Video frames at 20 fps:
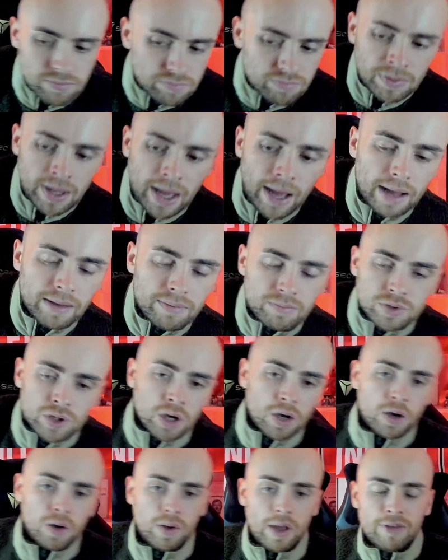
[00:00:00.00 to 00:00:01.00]
Yeah,
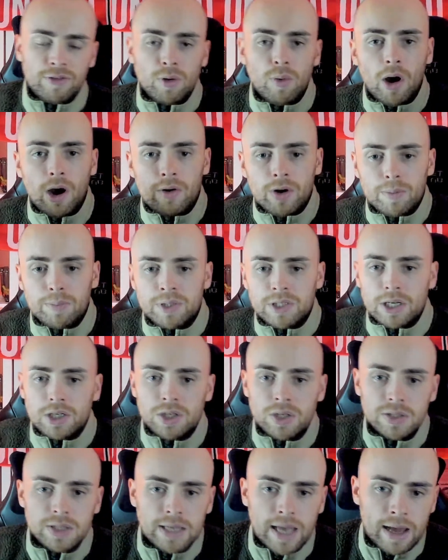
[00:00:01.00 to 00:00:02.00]
so if you are in a
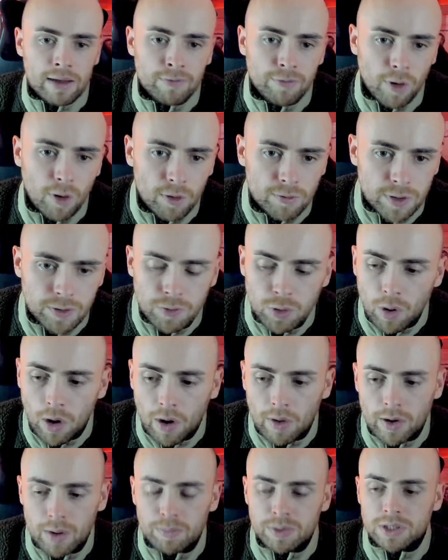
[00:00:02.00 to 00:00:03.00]
position to get involved, if you are
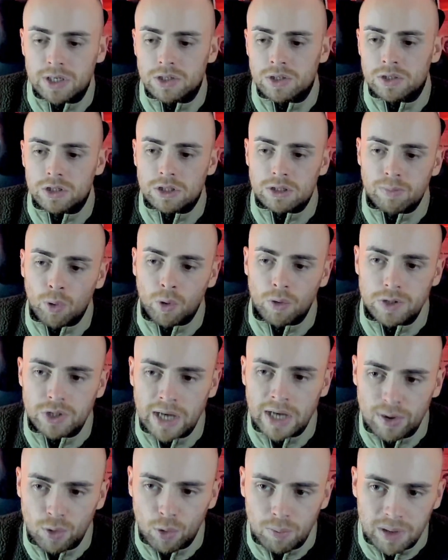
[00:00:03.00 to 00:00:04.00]
in a position to support the
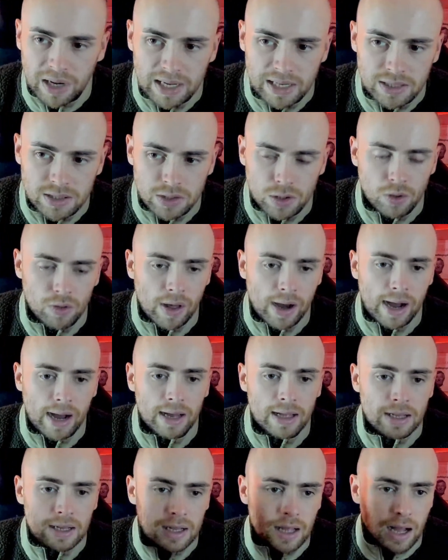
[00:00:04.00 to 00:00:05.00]
channel, please do that.
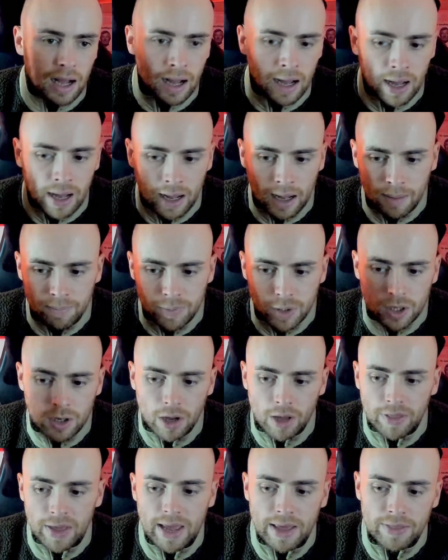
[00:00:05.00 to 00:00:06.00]
You can
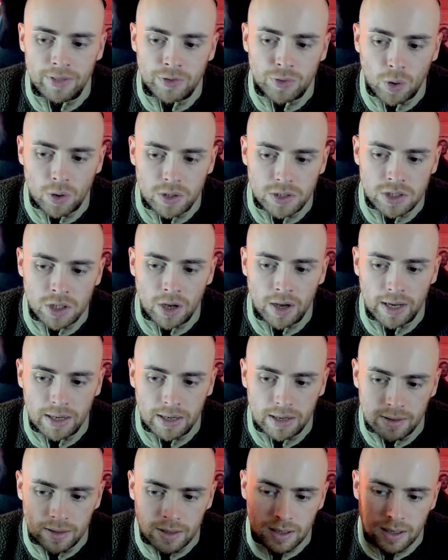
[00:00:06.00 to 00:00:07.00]
either hit the
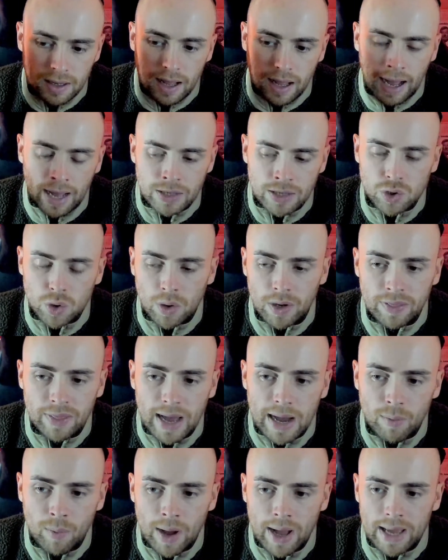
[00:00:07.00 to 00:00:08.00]
$, and join
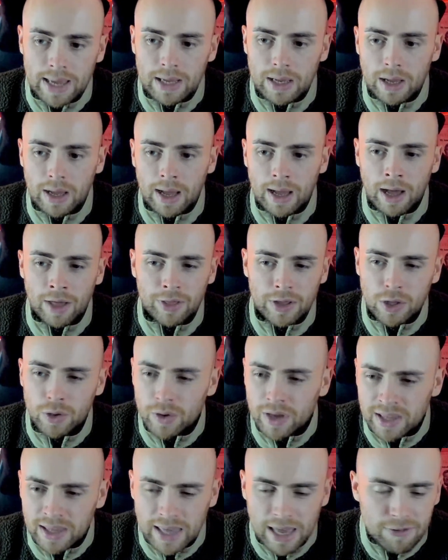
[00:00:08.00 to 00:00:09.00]
that way. I think you
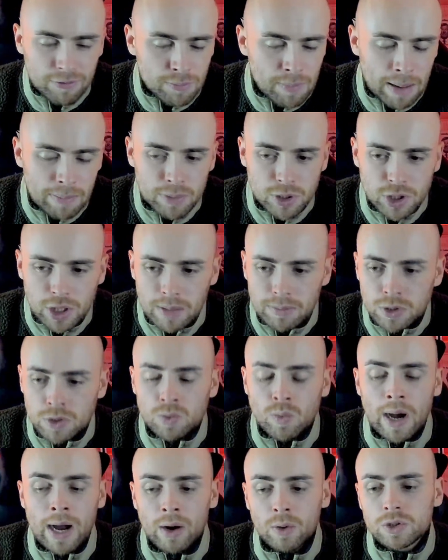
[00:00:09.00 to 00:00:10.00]
can gift memberships as
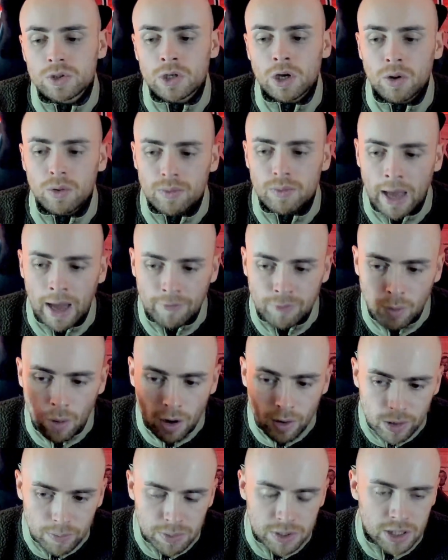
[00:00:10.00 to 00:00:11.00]
well. So yeah, if you are
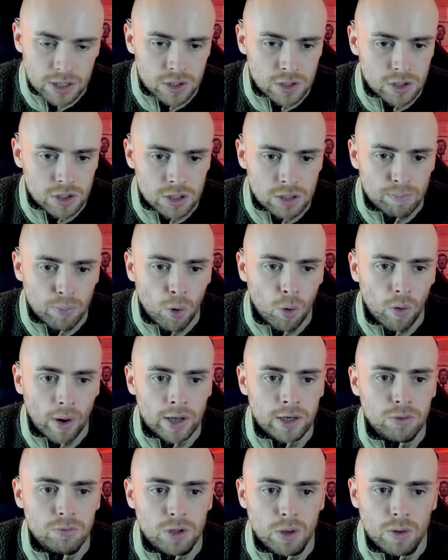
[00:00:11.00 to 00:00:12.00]
in a position to support
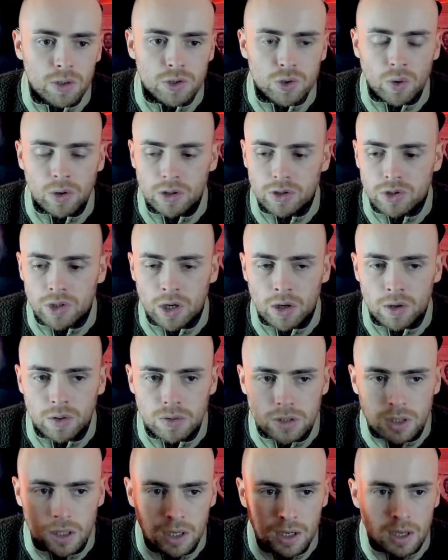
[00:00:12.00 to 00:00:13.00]
and you do enjoy the
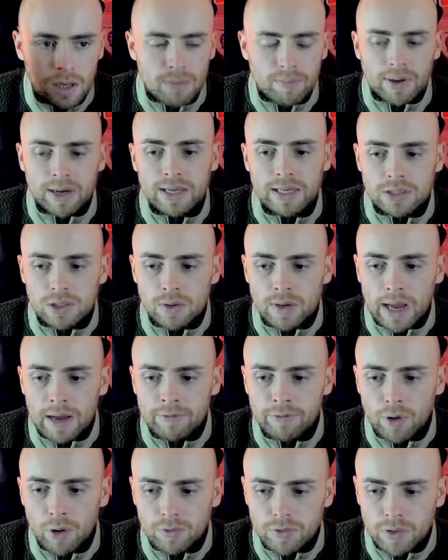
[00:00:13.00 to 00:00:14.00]
shows, please do get
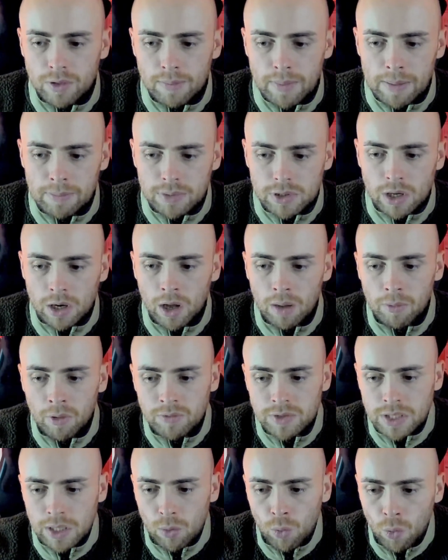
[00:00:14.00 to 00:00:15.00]
involved in the Members Club.
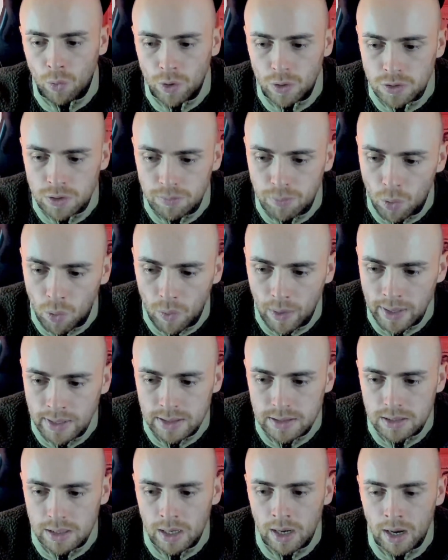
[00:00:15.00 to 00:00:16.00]
Obviously, all your support
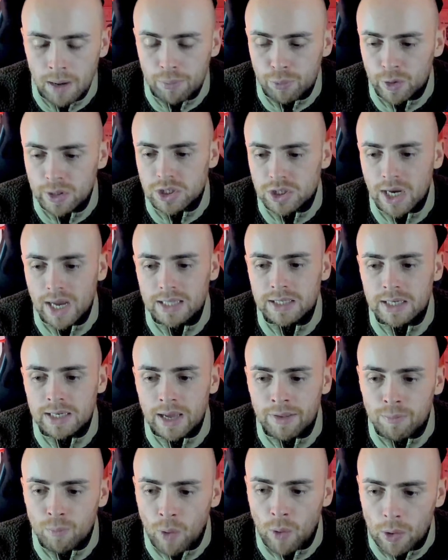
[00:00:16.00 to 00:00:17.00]
is appreciated.
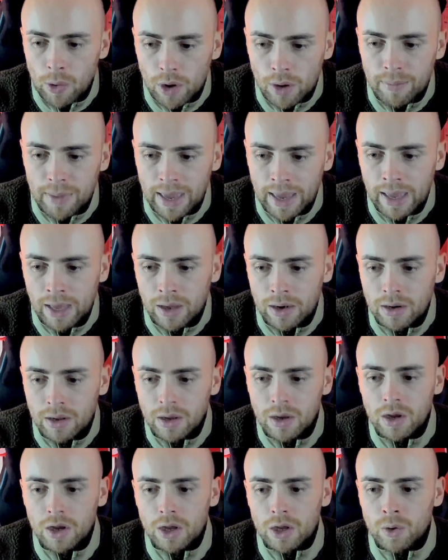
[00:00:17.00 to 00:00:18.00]
And welcome Ian,
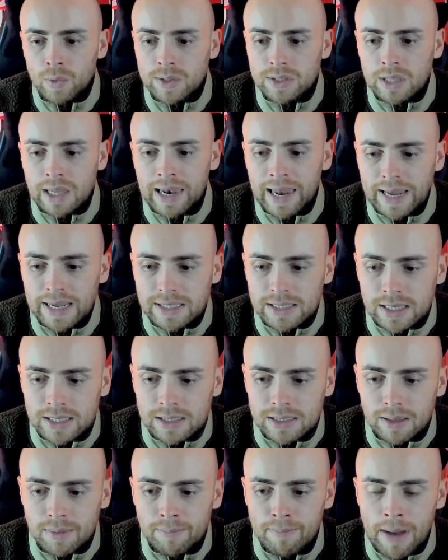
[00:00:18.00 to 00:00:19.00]
who is the
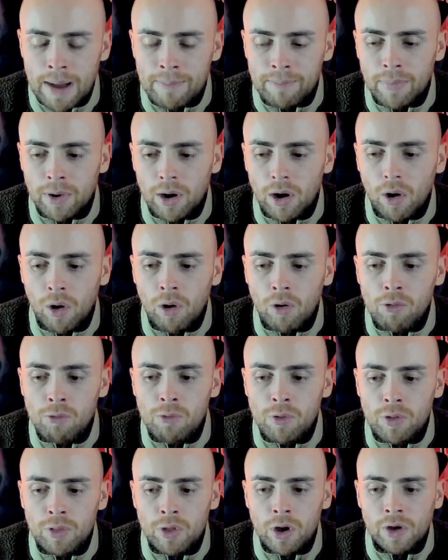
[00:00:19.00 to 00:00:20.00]
latest member of
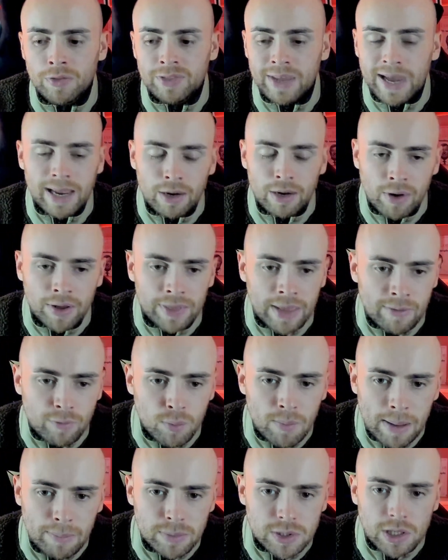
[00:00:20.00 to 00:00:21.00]
the Daily Red Devil
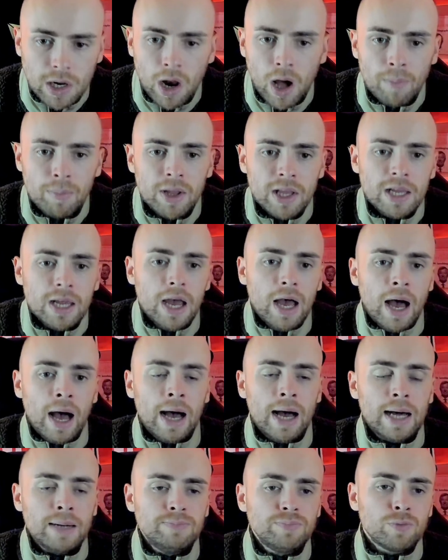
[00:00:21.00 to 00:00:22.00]
Members Club.
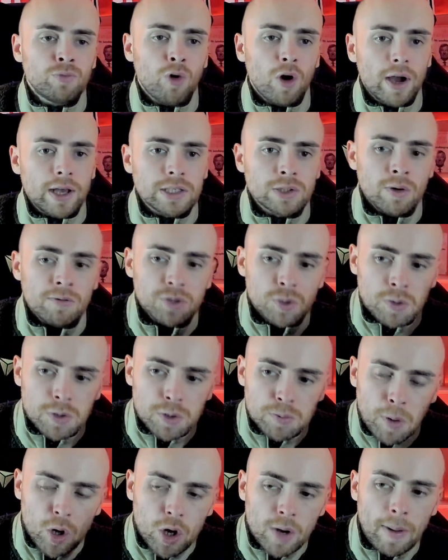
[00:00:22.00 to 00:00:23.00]
Right, so obviously we
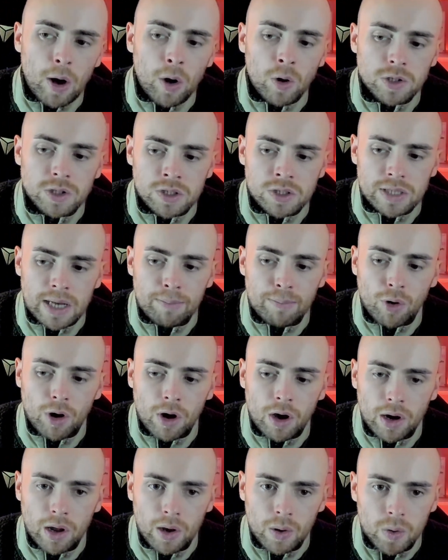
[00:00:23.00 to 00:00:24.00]
spoke about Oscar
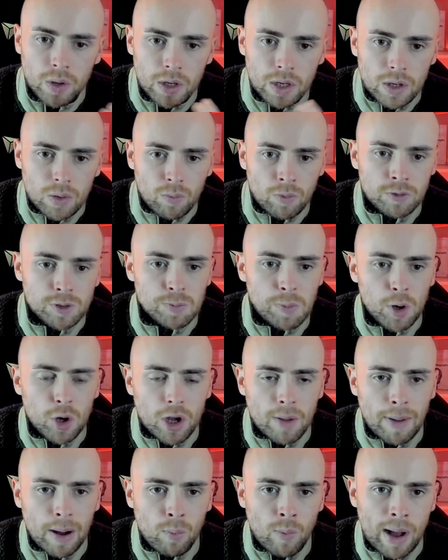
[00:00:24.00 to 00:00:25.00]
Zambrano. We spoke
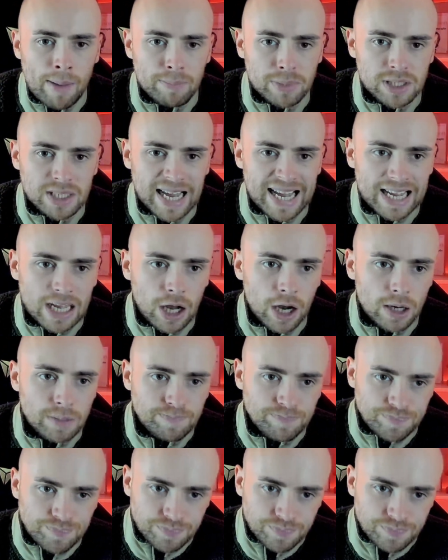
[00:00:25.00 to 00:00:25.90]
about Wan-Bissaka.